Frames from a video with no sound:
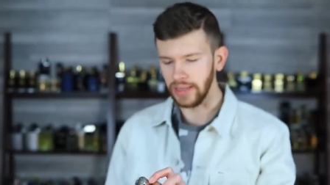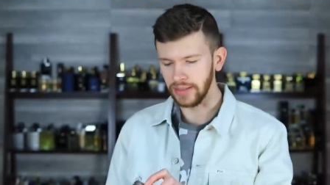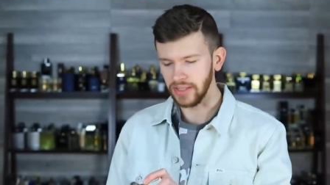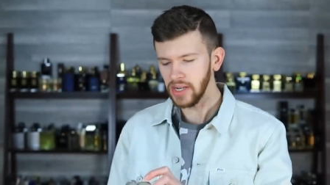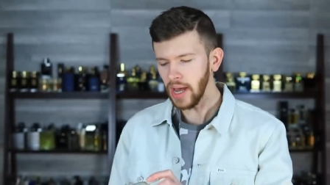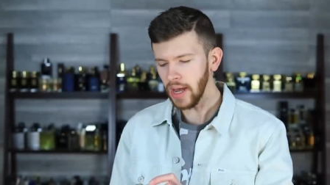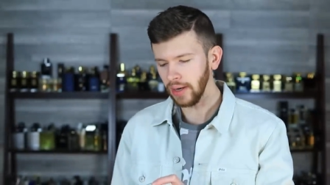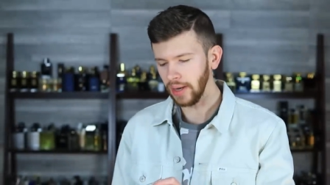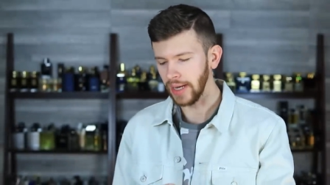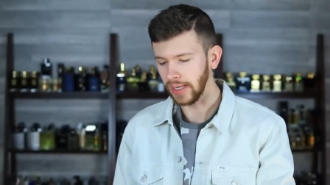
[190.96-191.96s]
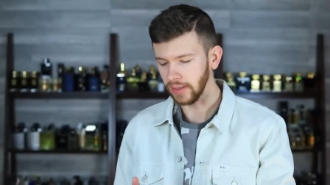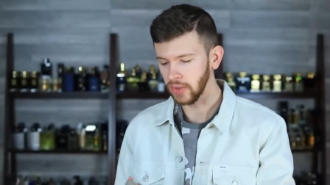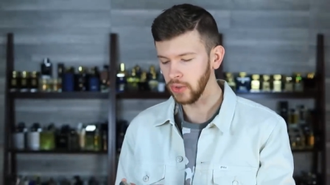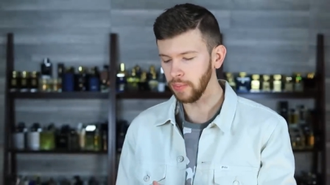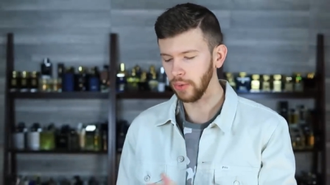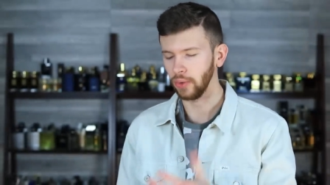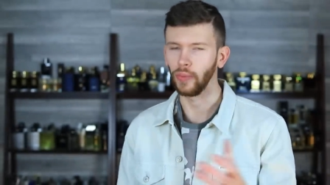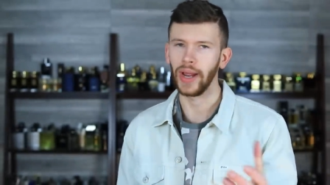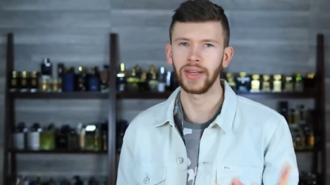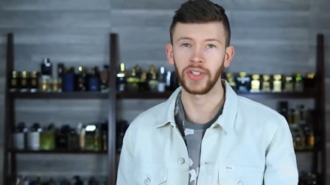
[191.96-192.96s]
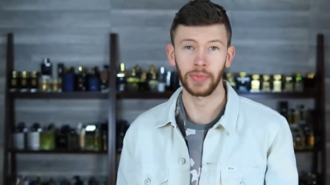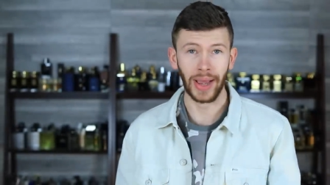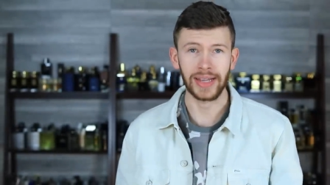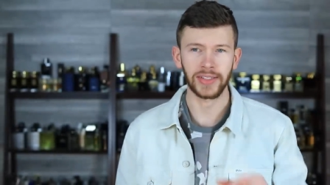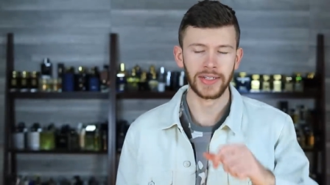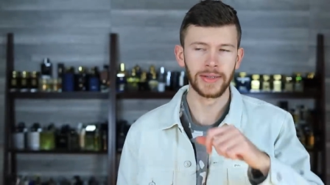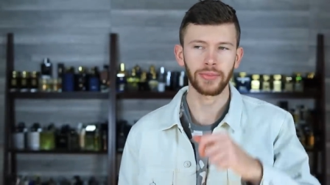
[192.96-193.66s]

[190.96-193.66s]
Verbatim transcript: It's not like super red spicy.